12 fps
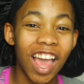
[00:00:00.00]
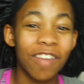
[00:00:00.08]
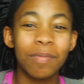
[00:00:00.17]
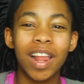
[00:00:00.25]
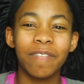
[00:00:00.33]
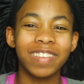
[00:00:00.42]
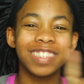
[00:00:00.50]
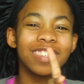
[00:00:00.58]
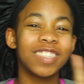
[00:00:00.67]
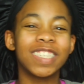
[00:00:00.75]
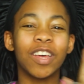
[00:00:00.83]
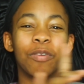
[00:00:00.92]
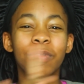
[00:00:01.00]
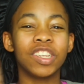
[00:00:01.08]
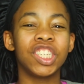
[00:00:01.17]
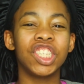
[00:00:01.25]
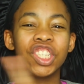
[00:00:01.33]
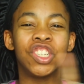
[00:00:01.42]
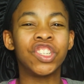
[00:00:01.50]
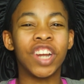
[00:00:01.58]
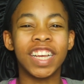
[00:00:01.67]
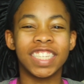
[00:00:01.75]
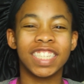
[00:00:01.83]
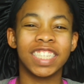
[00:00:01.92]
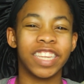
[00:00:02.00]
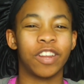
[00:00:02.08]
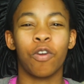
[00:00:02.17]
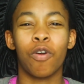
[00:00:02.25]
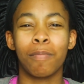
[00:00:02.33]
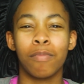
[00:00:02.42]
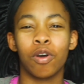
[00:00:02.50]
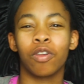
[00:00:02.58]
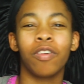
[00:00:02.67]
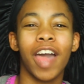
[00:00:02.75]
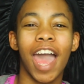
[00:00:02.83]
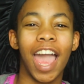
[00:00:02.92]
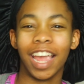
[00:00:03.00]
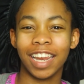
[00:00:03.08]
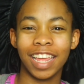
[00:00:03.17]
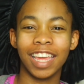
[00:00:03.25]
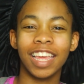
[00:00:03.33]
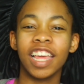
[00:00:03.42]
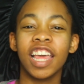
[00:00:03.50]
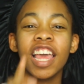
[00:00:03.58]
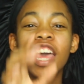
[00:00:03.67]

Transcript: I've been having so much stress and hormonal acne.